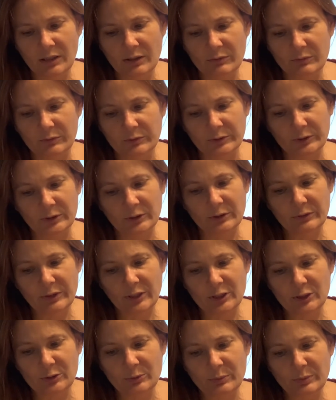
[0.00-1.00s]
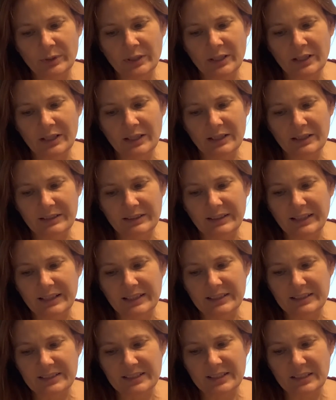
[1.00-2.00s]
full of hope that
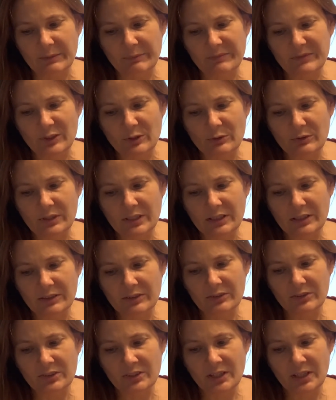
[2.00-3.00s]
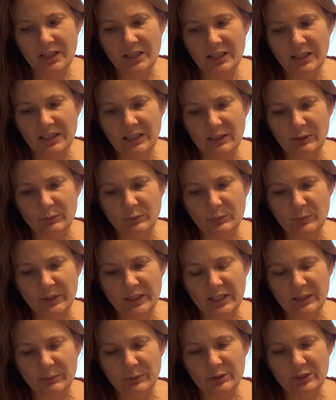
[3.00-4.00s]
in some few years he would
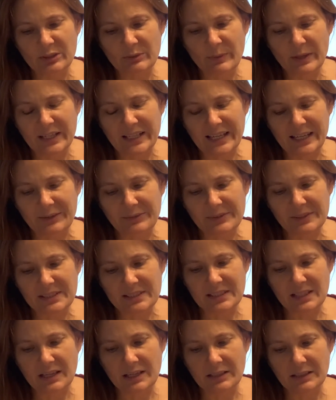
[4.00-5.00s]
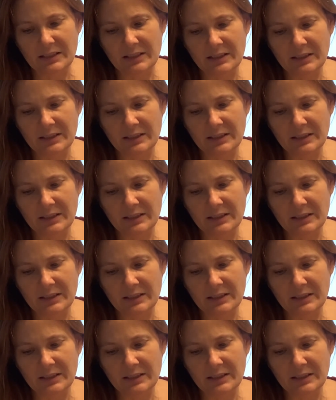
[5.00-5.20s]
be able to make out the sun.